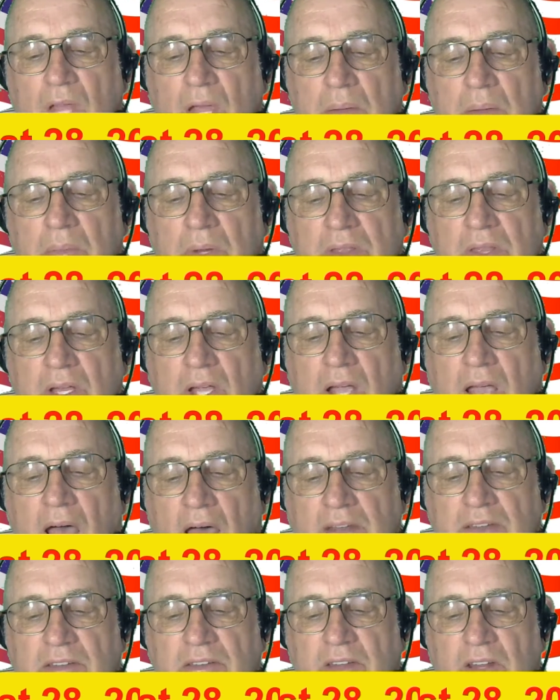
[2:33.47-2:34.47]
But the
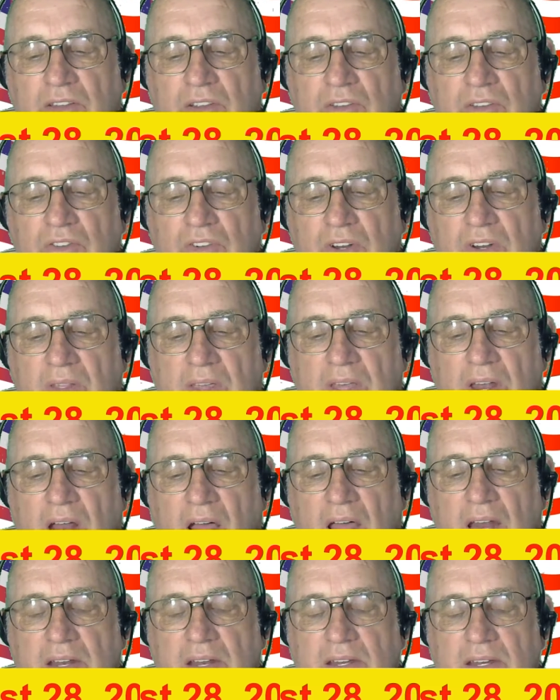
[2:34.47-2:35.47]
Constitution of the
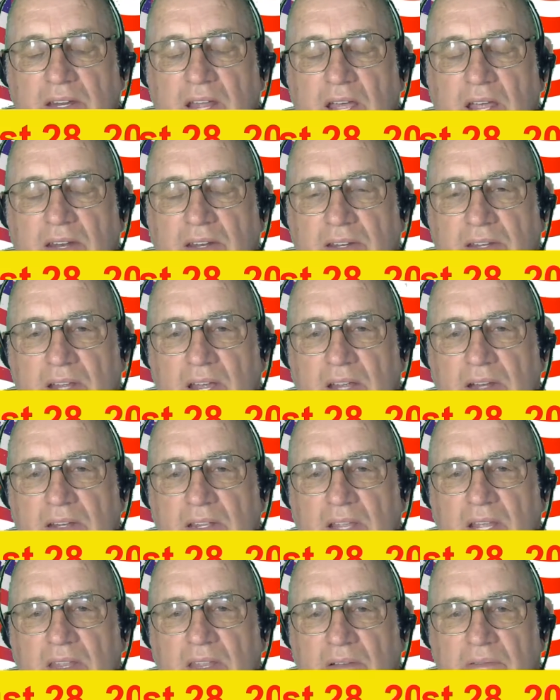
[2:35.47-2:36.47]
United States says
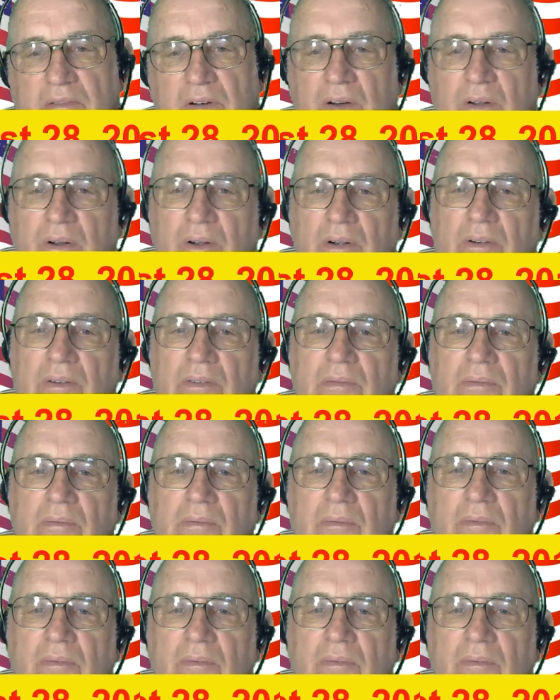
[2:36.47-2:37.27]
that the voters